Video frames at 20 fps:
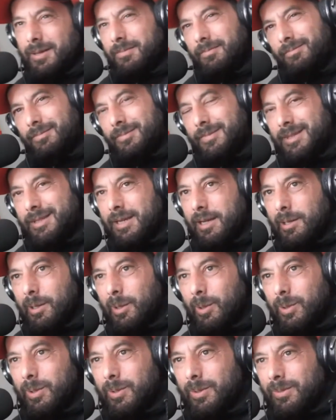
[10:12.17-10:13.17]
uh, say
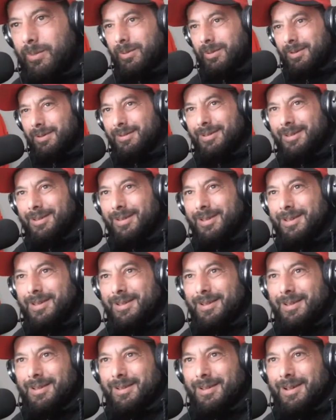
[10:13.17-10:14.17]
hello to
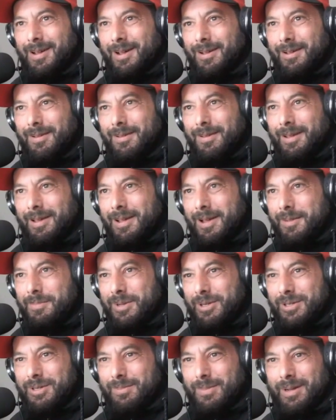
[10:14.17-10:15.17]

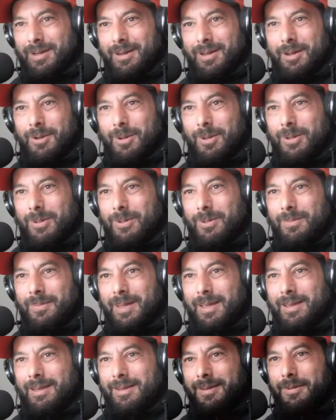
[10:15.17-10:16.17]
Ahmed Shaban. How are you doing,
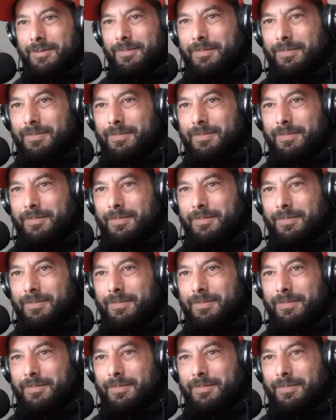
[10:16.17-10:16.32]
mate?